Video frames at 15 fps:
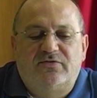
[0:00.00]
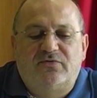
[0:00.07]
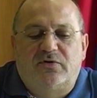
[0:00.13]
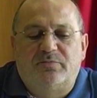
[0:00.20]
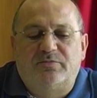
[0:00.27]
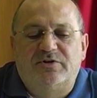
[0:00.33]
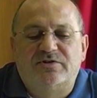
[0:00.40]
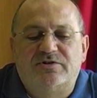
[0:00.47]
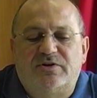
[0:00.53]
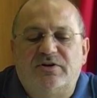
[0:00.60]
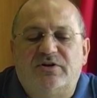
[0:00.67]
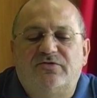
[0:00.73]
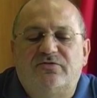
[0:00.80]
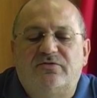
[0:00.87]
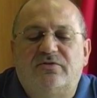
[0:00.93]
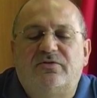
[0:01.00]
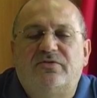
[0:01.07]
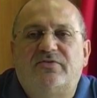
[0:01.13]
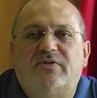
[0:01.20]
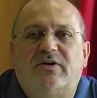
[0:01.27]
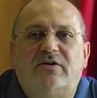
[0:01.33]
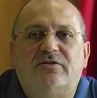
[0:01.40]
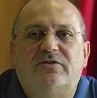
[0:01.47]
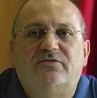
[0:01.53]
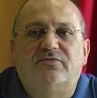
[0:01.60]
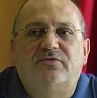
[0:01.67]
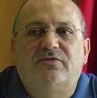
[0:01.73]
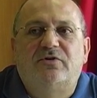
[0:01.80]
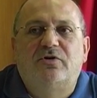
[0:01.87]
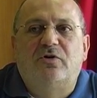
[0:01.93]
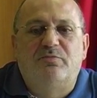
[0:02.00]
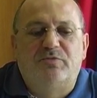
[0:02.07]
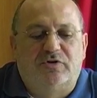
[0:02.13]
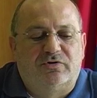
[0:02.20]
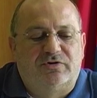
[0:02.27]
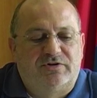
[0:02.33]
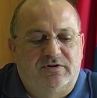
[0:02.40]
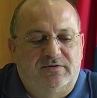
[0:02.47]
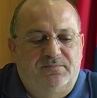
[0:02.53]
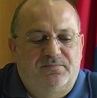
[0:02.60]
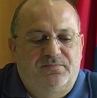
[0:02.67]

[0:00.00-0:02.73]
from the international scientific community.